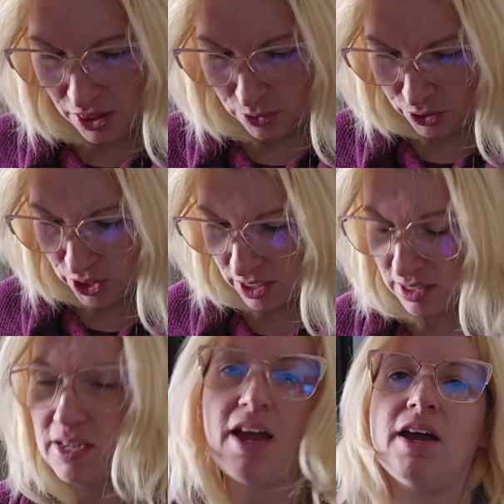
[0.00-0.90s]
other thing
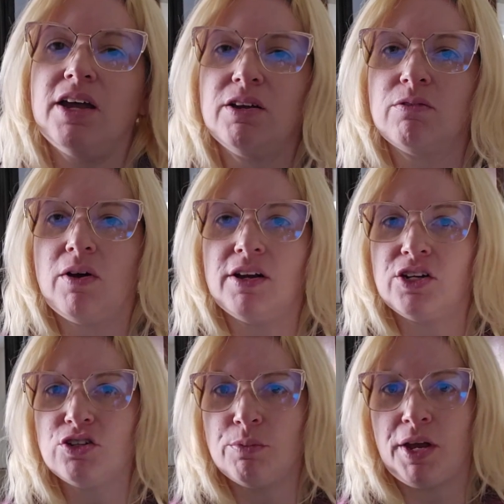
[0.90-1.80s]
is I've got
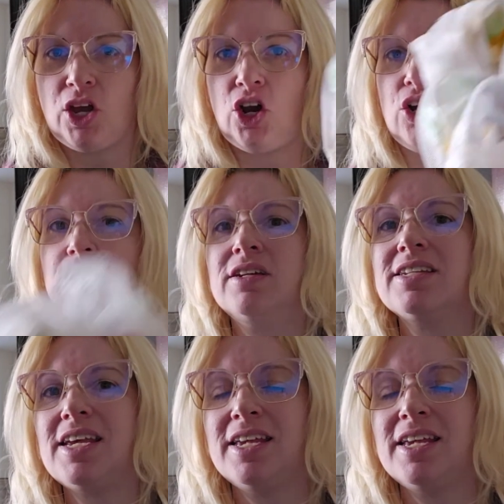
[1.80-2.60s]
to do my curtains,